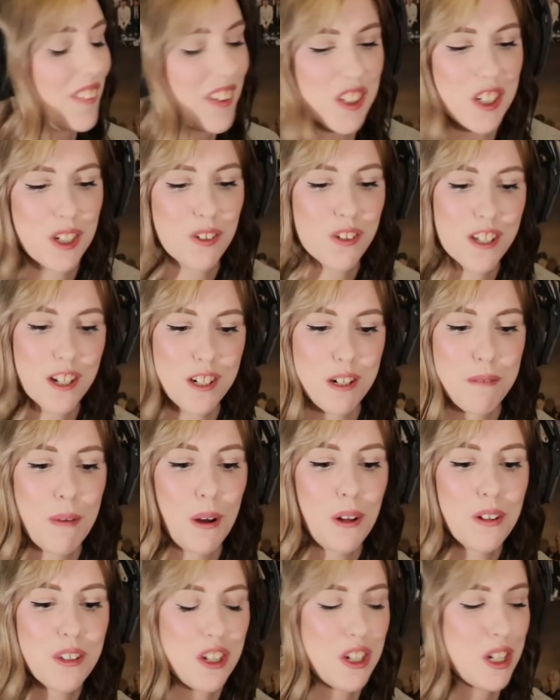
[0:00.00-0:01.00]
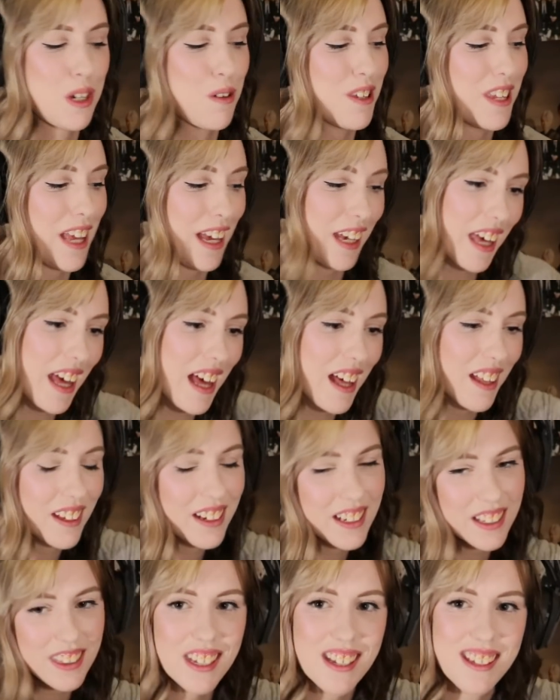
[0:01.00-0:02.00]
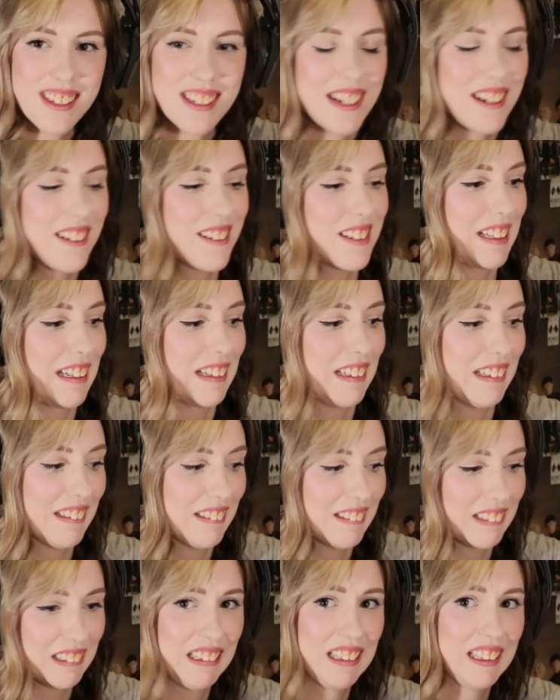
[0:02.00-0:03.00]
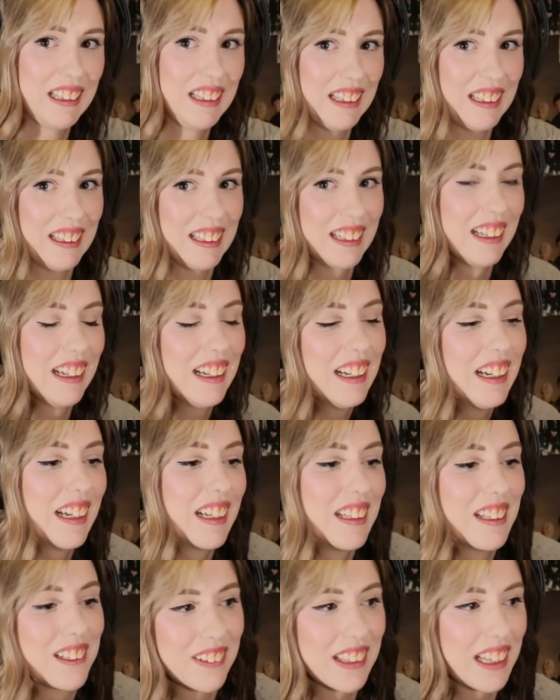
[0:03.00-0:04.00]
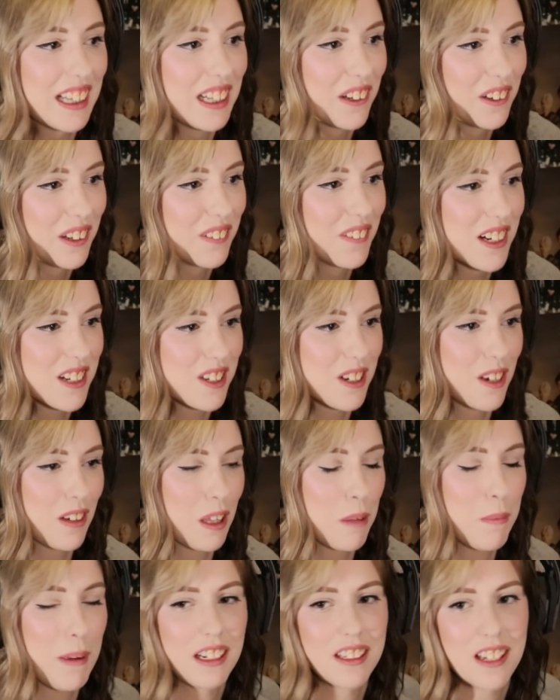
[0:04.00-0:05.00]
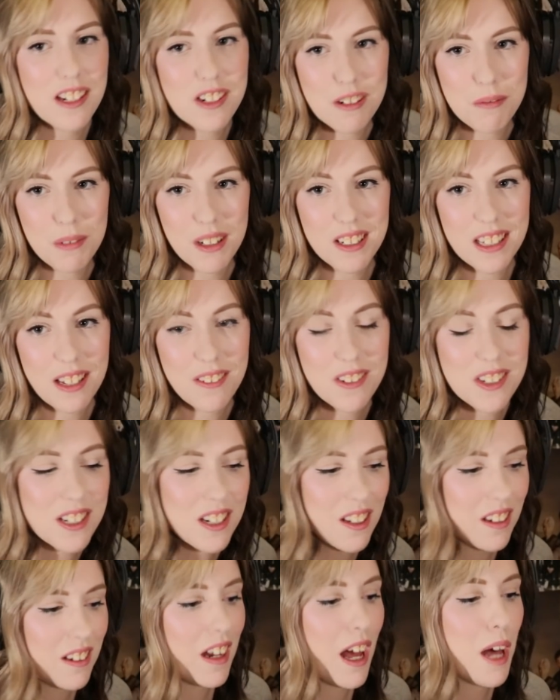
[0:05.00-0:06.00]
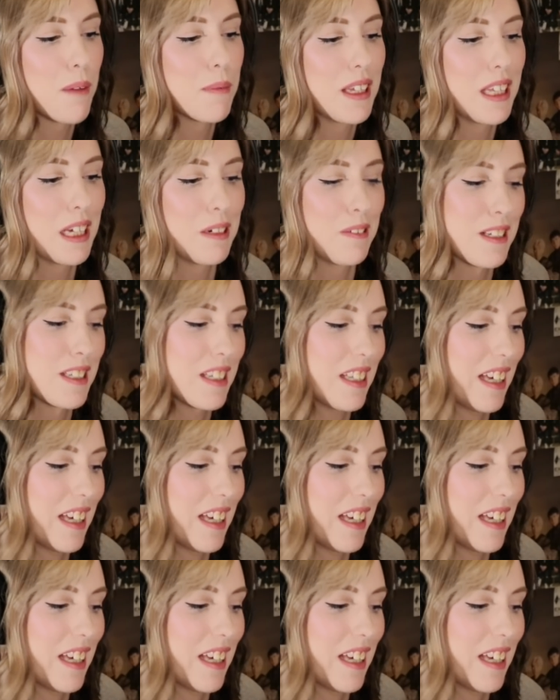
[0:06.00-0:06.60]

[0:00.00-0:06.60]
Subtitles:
But she was such a multi. She was like, yeah, look at this. And I was like, okay. Not really knowing much, not really paying attention because I was still an army that was